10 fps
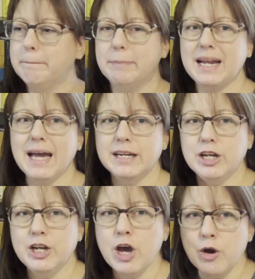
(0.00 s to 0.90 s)
but I
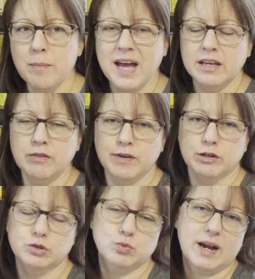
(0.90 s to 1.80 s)
know Maggie
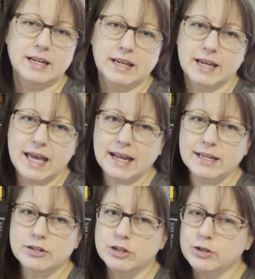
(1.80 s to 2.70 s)
Farrell's writing, and I
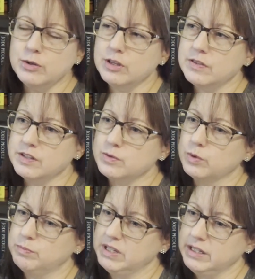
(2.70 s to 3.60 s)
knew that this
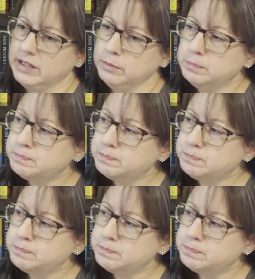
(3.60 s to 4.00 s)
would be